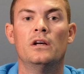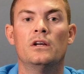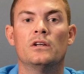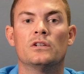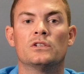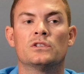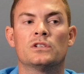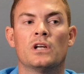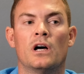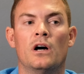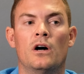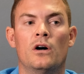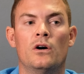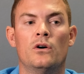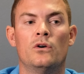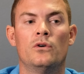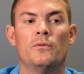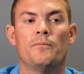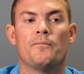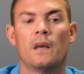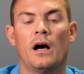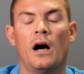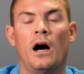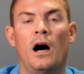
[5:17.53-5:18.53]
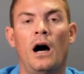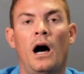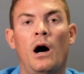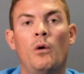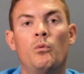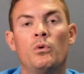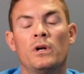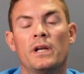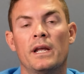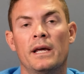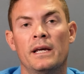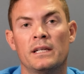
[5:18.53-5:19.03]
So I
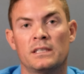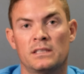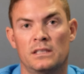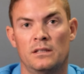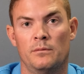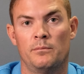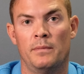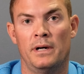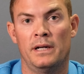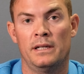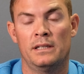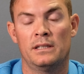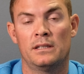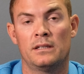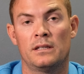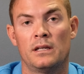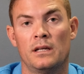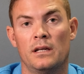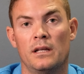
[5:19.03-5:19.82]
would estimate